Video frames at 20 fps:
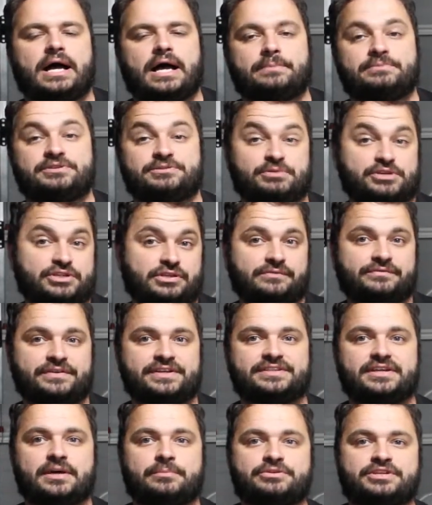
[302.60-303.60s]
especially
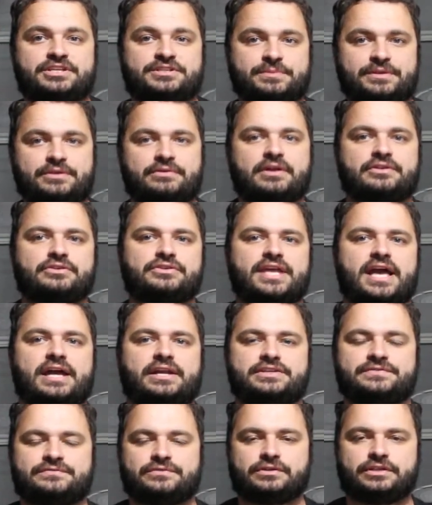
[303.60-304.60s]
on VWs. It's been around on the
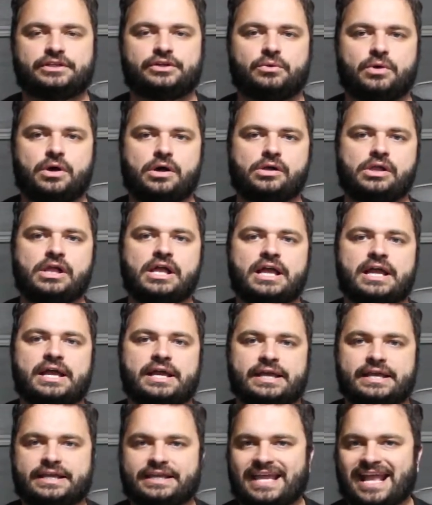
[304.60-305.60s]
Audis for a little while.
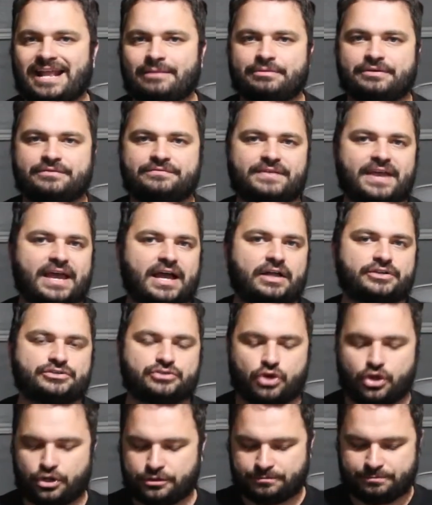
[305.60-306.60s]
It can be found
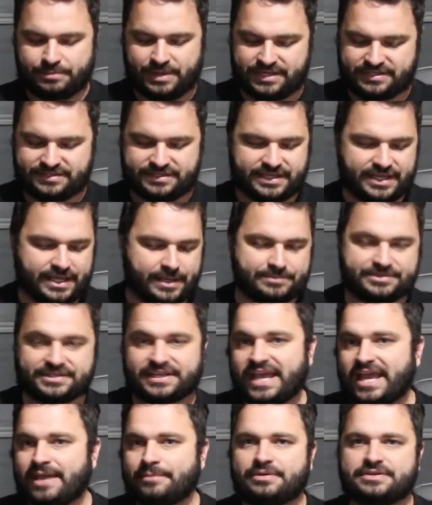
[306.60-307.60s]
on BCMs,
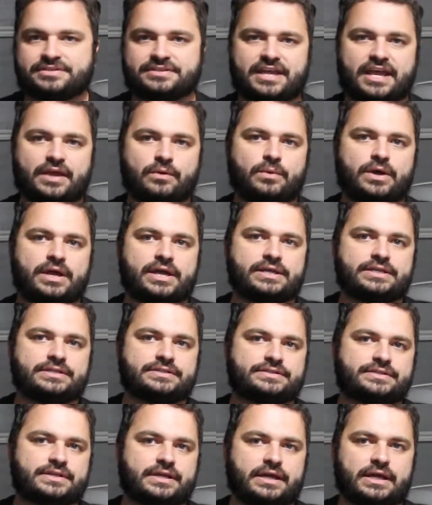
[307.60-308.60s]
CAN bus
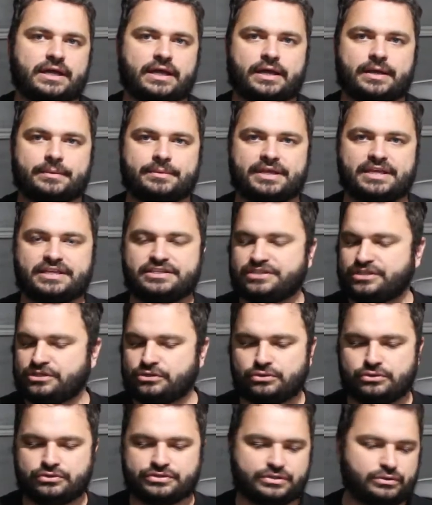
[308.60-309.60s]
gateways,
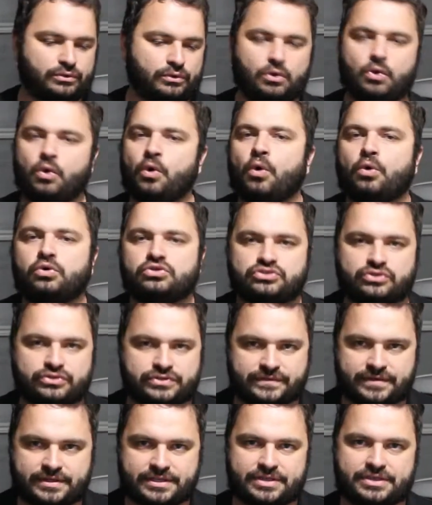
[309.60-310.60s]
ECUs, and all
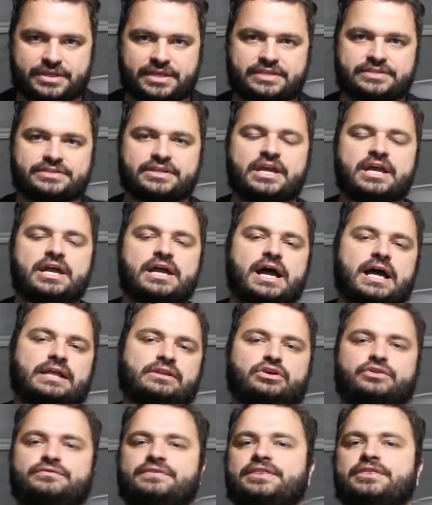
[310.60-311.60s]
sorts of other things. A
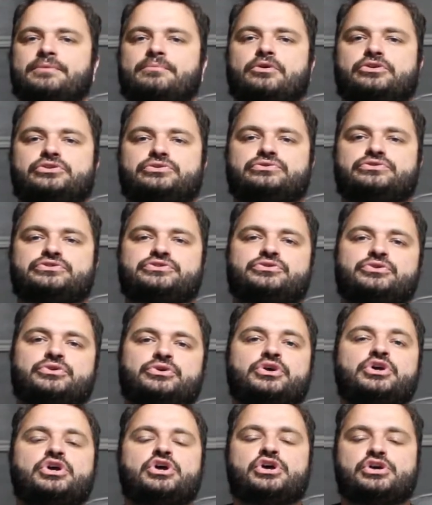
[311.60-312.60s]
lot of other modules
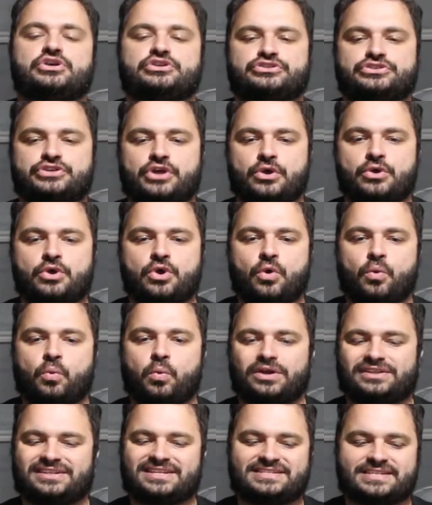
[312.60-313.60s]
too. So
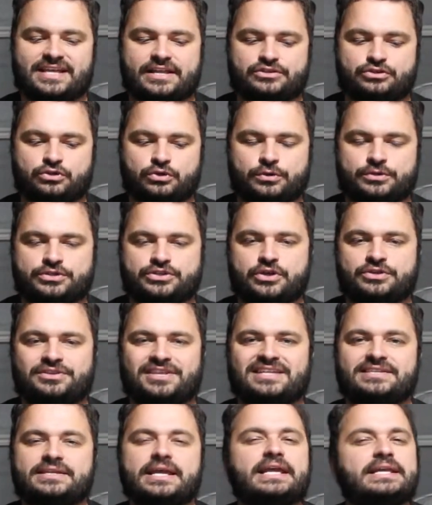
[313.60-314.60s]
what does that do? So
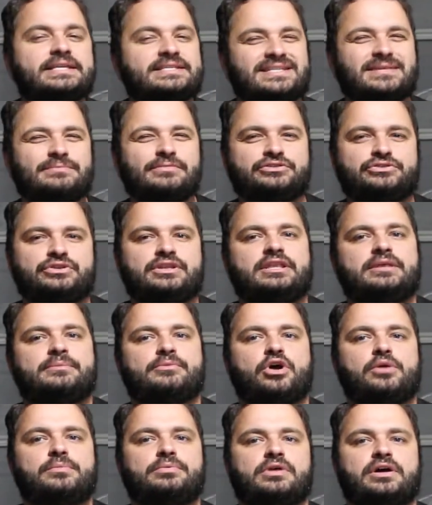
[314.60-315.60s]
that's similar to the
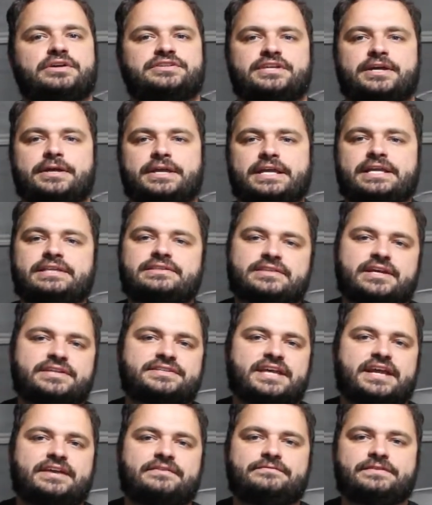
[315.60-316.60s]
Immobilizer. It
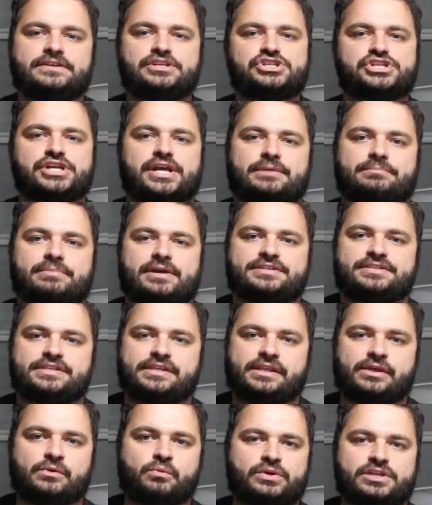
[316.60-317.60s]
does a VIN check
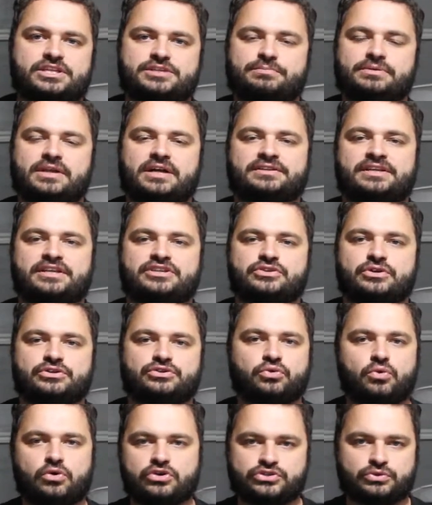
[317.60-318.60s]
basically when it's plugged in. So it
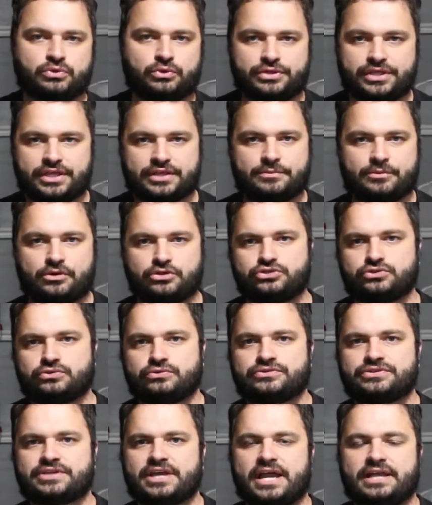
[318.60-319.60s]
talks to all the other
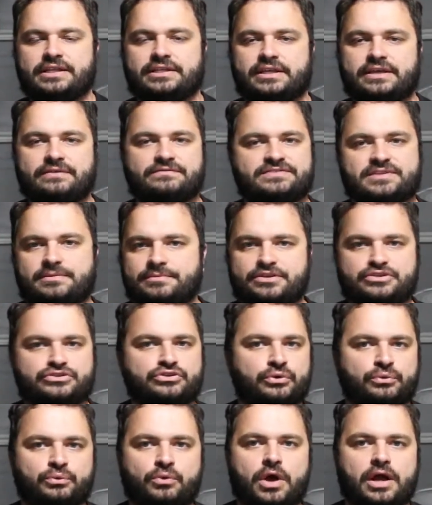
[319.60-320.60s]
modules, and if something's
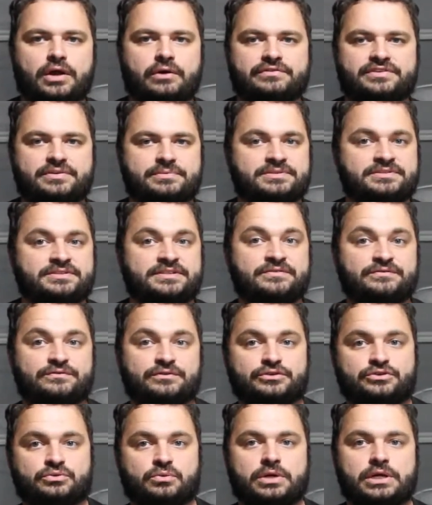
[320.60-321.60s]
not right or if something's
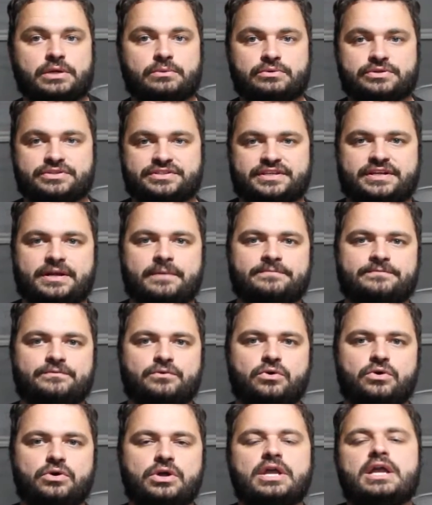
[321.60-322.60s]
different to what it was set up
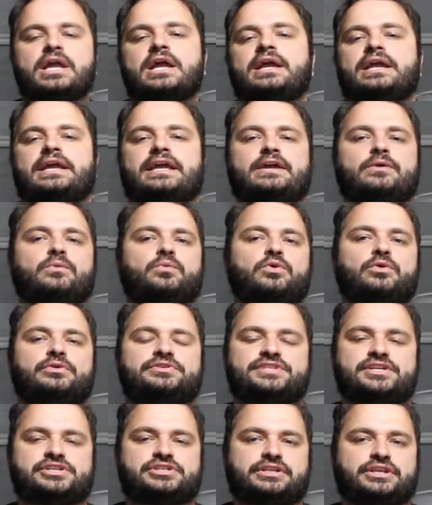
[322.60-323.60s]
for, it will
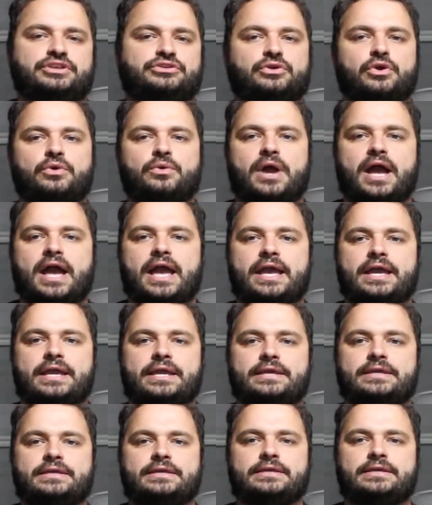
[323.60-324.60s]
essentially throw
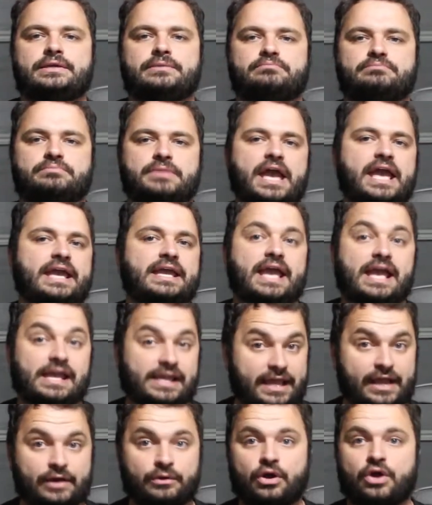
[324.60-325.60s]
a
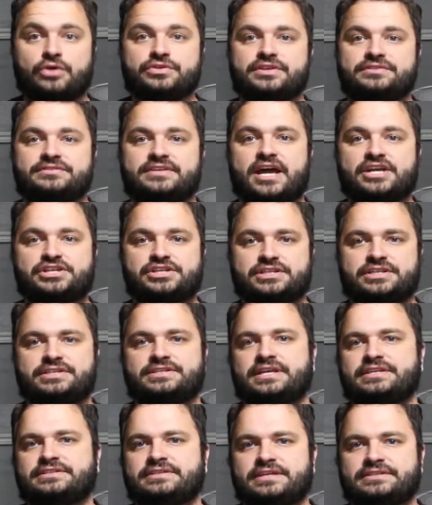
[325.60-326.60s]
error on the dash. And
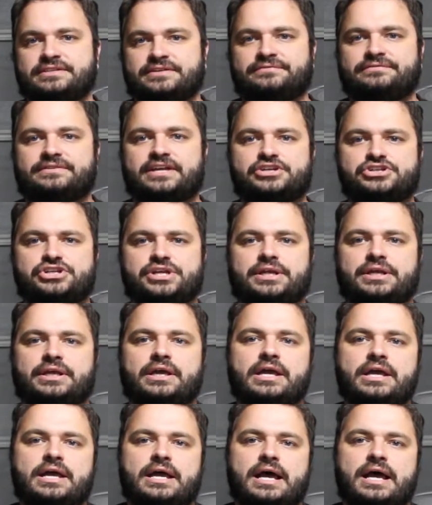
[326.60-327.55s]
it's a flashing